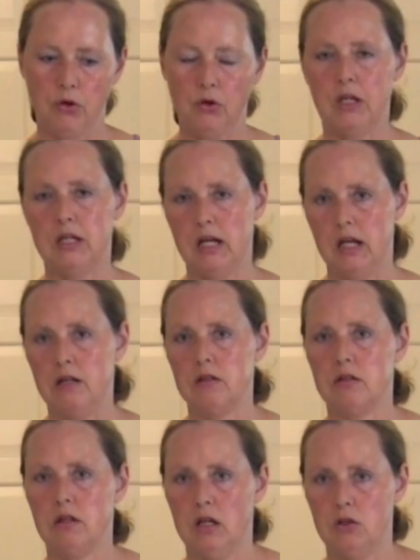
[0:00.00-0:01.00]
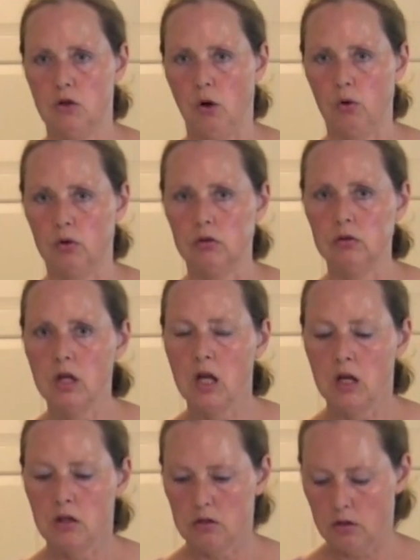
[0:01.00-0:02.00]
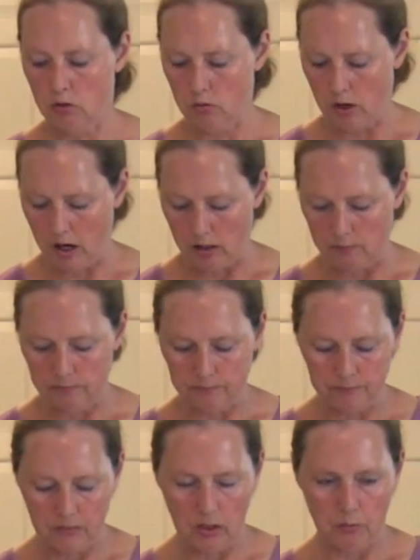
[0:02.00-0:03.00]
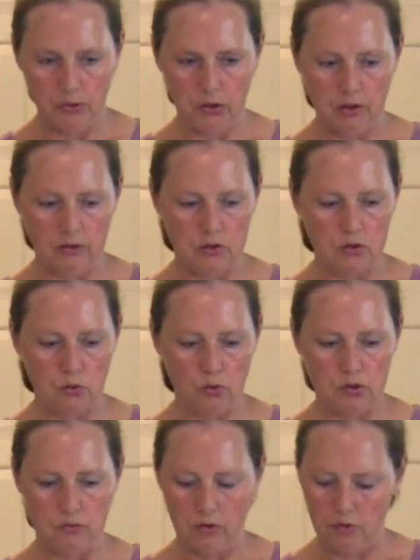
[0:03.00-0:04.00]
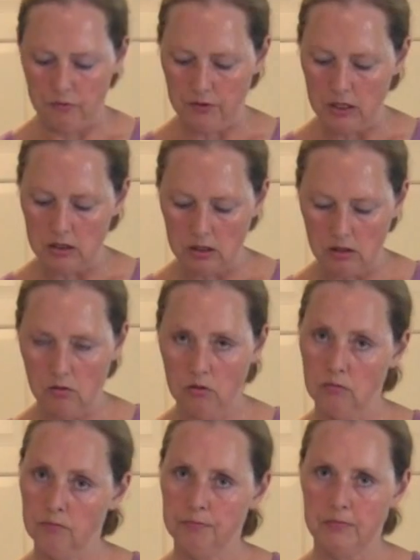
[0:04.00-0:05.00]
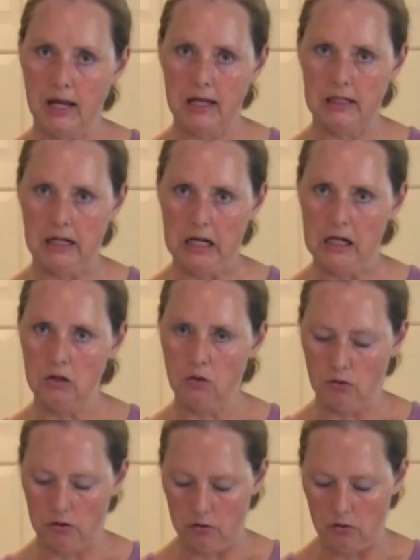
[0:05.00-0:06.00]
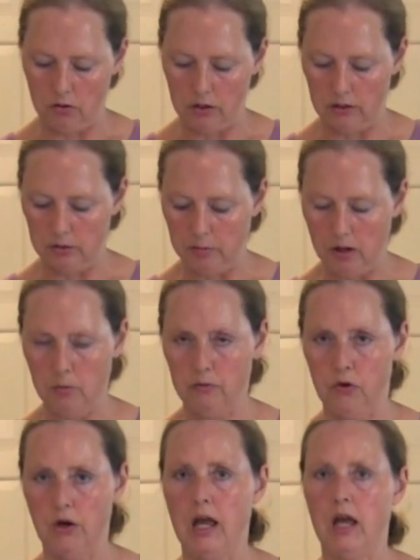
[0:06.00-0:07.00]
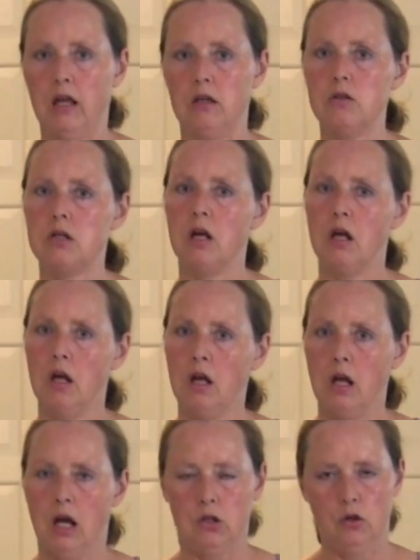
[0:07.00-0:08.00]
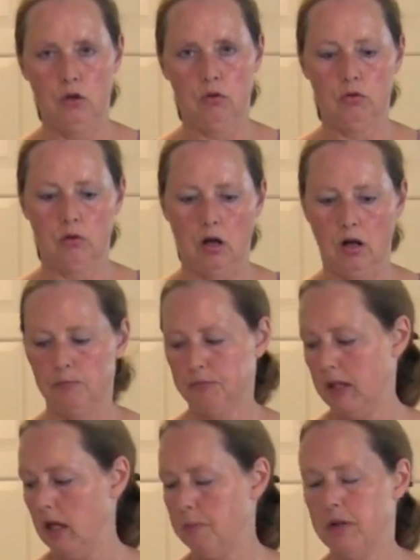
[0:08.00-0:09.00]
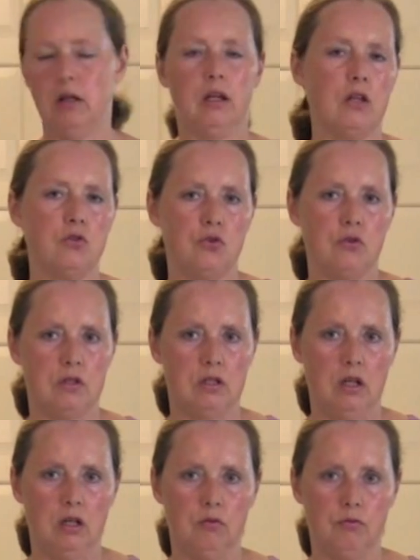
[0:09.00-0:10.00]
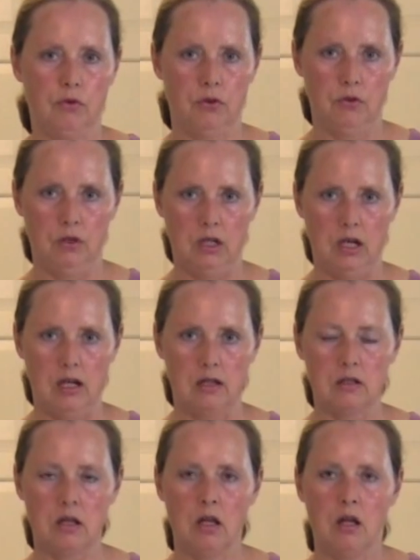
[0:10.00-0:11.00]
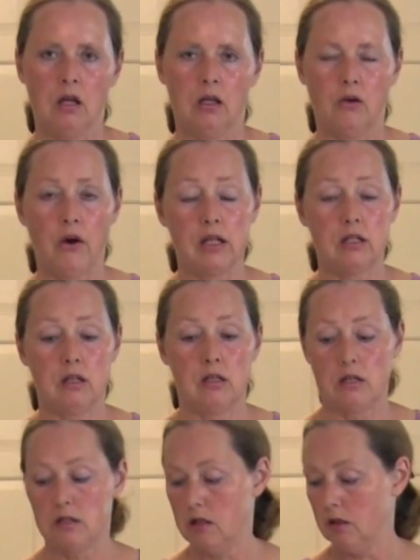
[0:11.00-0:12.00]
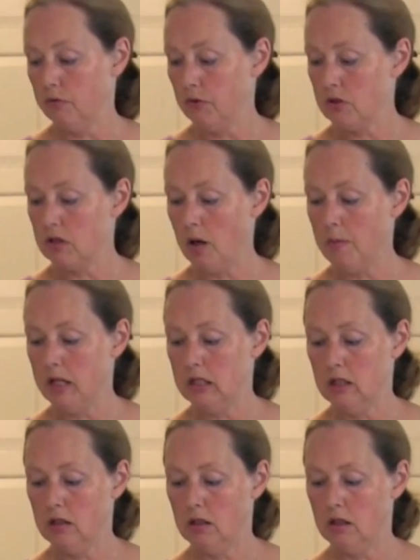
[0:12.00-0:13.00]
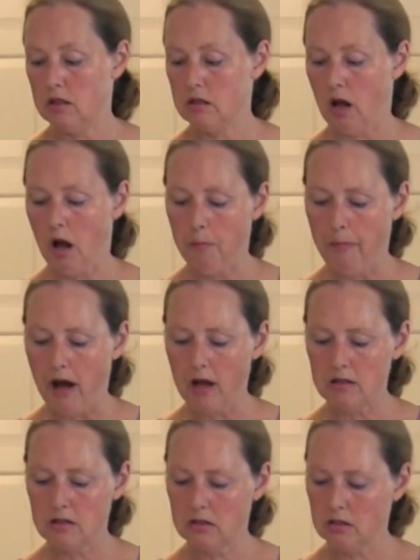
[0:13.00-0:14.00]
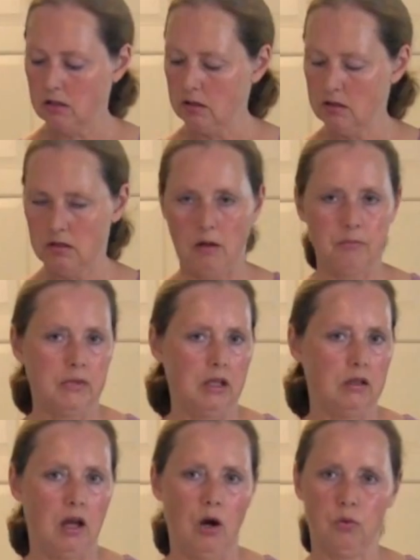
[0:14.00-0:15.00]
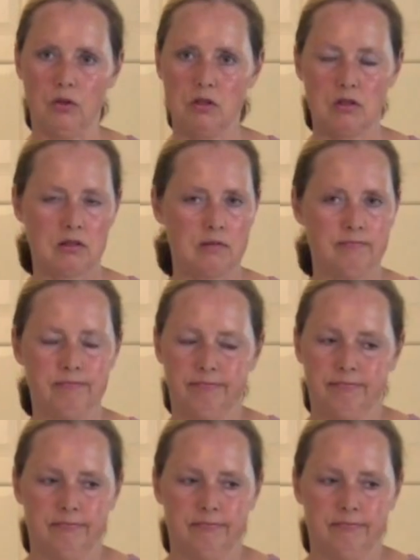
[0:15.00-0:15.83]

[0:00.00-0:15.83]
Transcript: 30 days in total. So you put it on the soles of your feet at night or on the palm of your hand, and you keep it against your skin for 30 days. Now, I did this, and the first time I did this, I passed something that was,